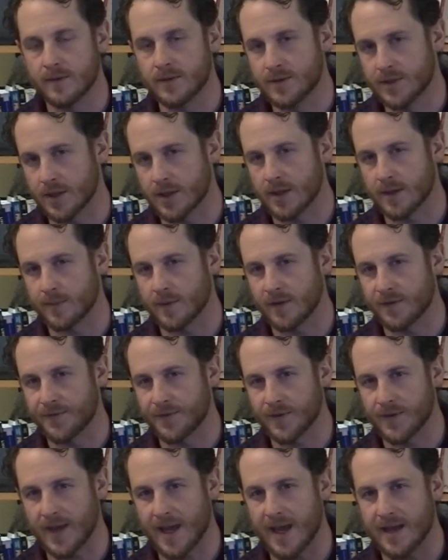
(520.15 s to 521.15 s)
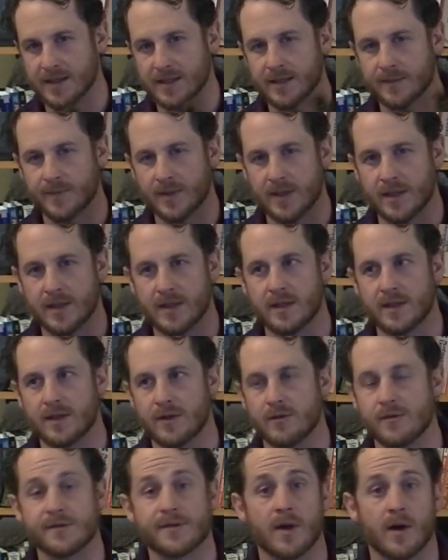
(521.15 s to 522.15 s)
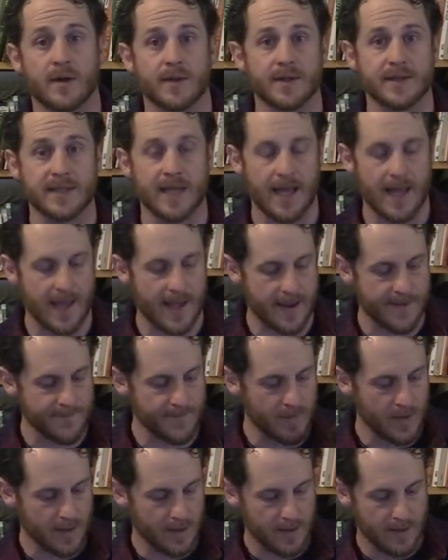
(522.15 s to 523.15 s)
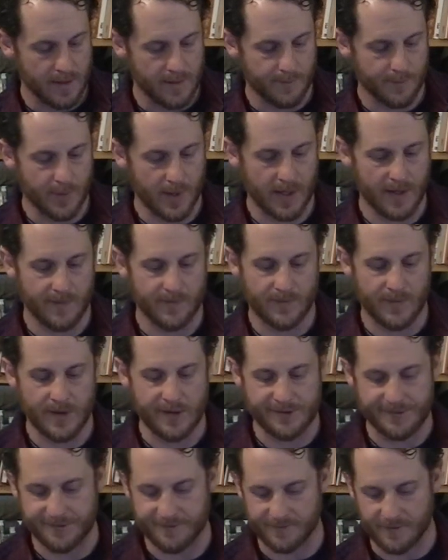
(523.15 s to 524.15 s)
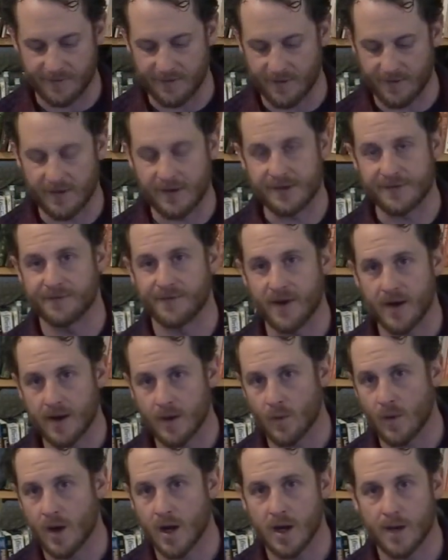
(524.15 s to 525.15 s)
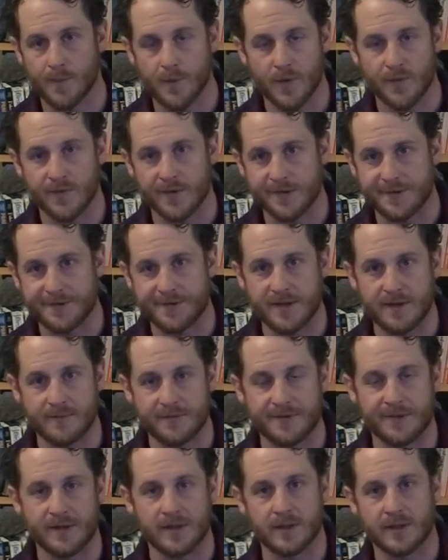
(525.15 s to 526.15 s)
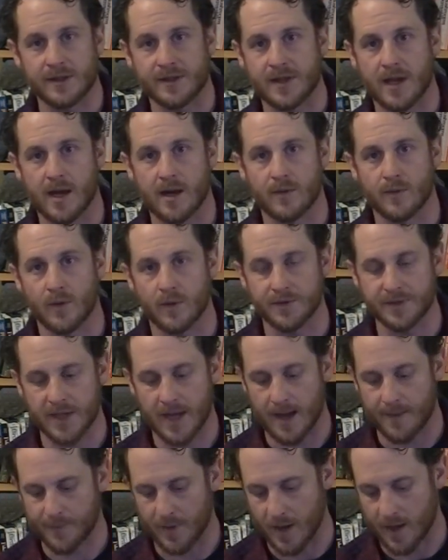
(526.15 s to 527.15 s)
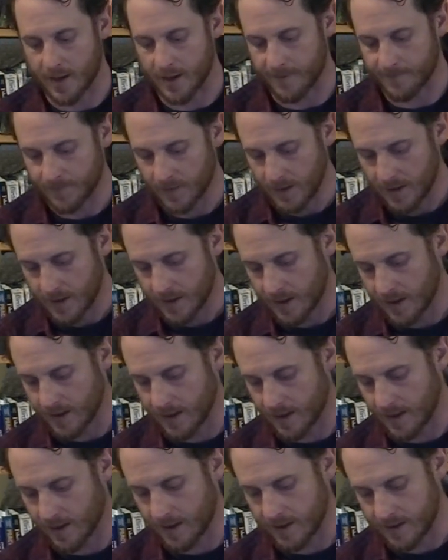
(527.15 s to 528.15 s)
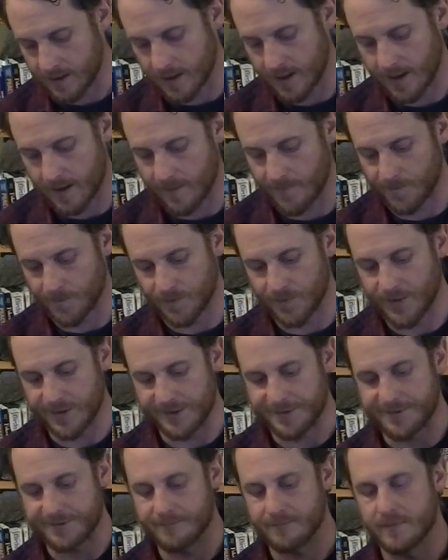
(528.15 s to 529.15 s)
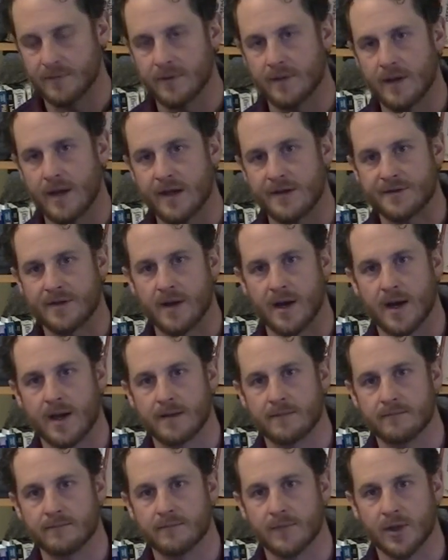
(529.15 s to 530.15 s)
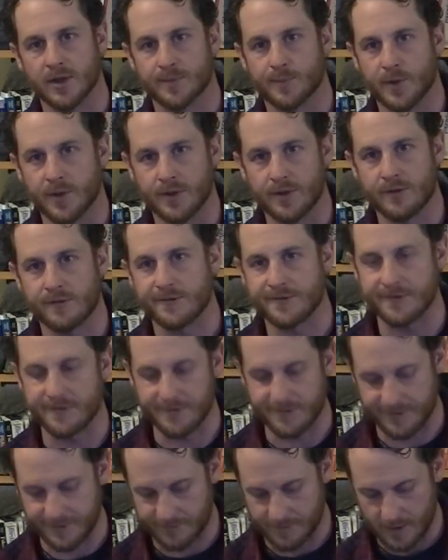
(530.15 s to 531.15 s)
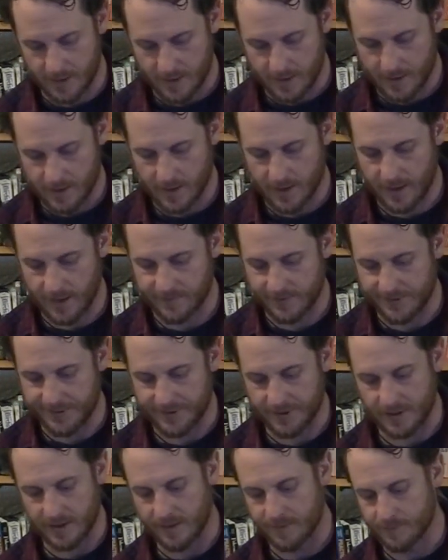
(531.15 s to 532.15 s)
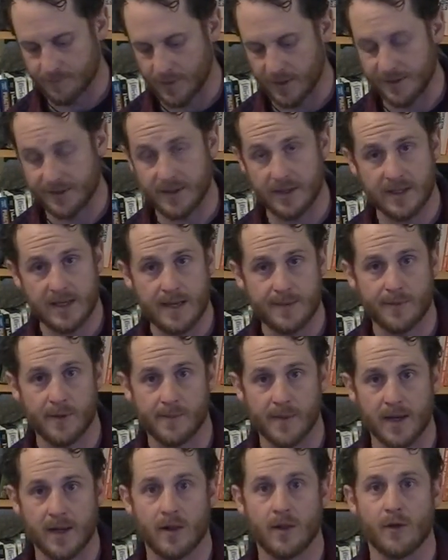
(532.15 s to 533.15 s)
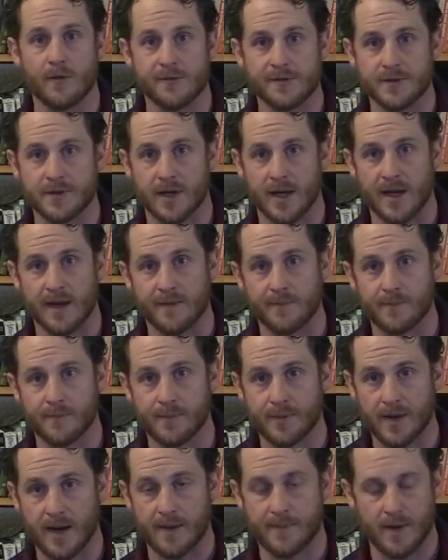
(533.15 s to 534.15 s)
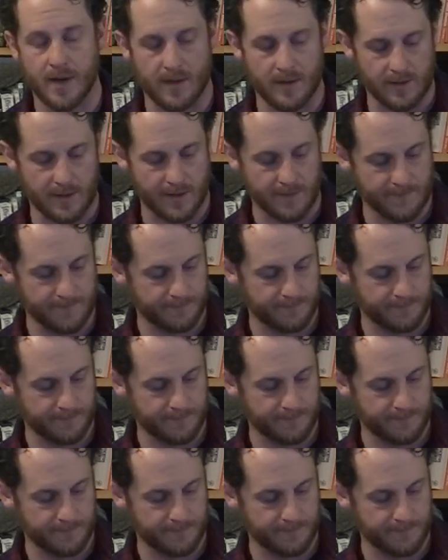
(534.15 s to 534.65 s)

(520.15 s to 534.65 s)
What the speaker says: durable for that to be used all the time. But it's very waterproof. It's seam sealed. It's got a roll top on it, and this has got multiple uses, obviously. But it's going to keep all my clothes dry primarily.